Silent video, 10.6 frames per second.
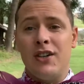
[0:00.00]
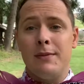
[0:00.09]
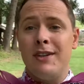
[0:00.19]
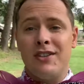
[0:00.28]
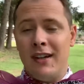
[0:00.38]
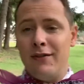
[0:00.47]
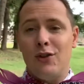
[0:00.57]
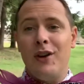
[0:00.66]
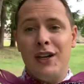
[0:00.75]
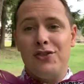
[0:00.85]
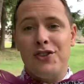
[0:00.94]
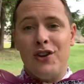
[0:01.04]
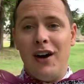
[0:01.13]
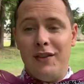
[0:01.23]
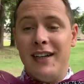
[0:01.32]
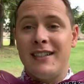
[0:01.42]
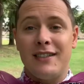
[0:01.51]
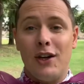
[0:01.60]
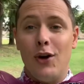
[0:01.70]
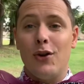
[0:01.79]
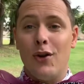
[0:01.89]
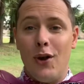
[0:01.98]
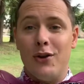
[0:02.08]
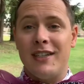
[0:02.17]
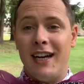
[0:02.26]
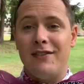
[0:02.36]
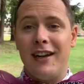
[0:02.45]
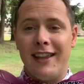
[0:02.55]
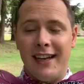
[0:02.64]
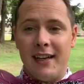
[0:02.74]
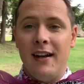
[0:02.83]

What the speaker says: as much as I love a good country drive. It's so close to everything.